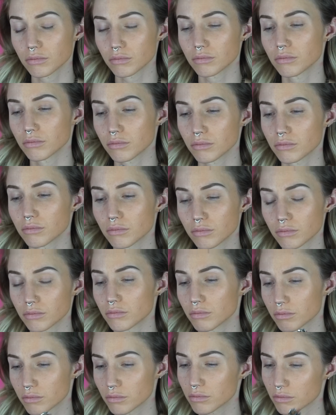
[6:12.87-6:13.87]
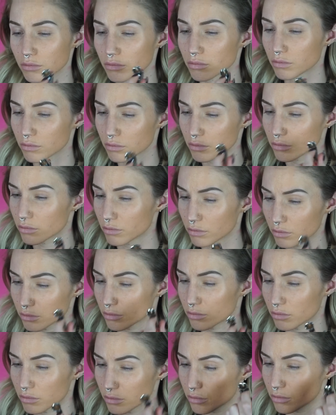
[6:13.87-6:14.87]

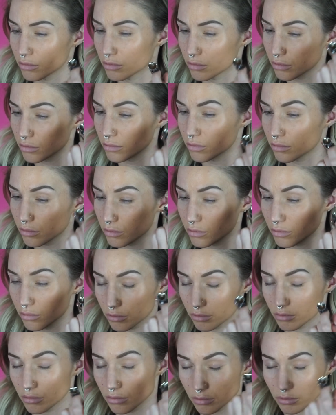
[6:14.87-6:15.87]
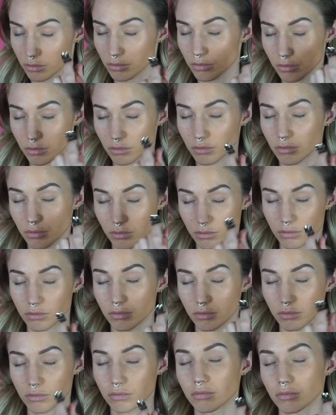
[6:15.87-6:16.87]

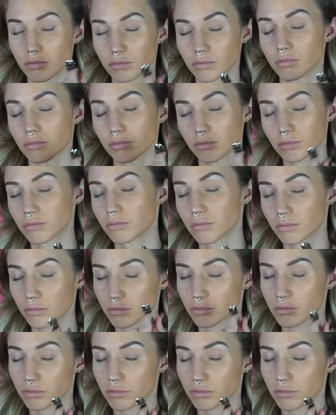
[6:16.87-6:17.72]
Nothing is said.